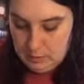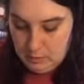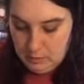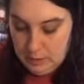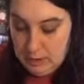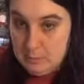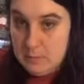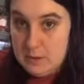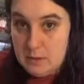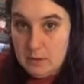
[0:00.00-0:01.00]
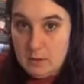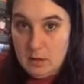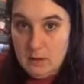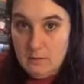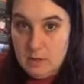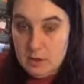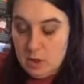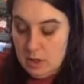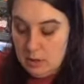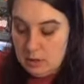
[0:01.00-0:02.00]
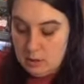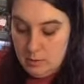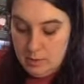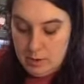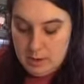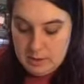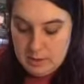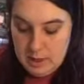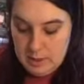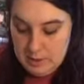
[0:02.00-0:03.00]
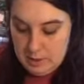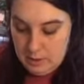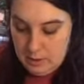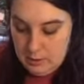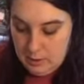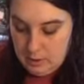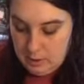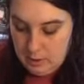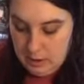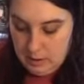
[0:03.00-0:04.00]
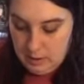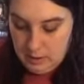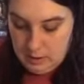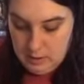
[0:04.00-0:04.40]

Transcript: rims of the truck, so there is tires that go underneath it.